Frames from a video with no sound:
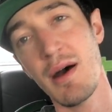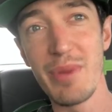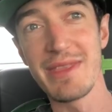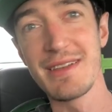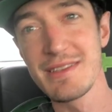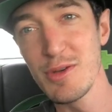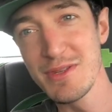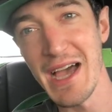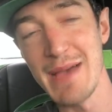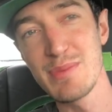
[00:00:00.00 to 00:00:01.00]
But the two
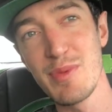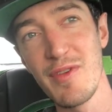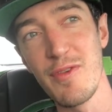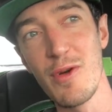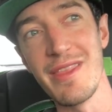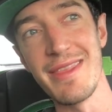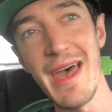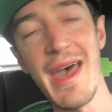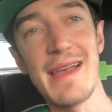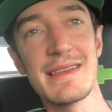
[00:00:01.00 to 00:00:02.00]
times before
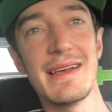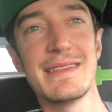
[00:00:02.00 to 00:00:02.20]
that, I